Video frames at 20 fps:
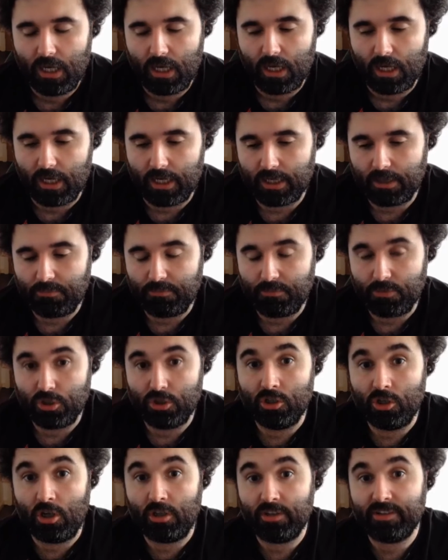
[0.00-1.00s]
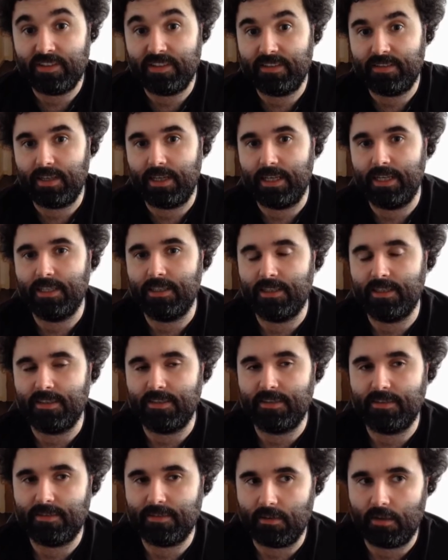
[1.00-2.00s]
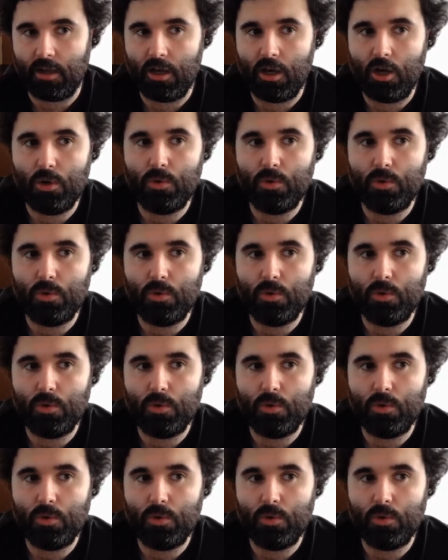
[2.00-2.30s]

Not to say that it's slow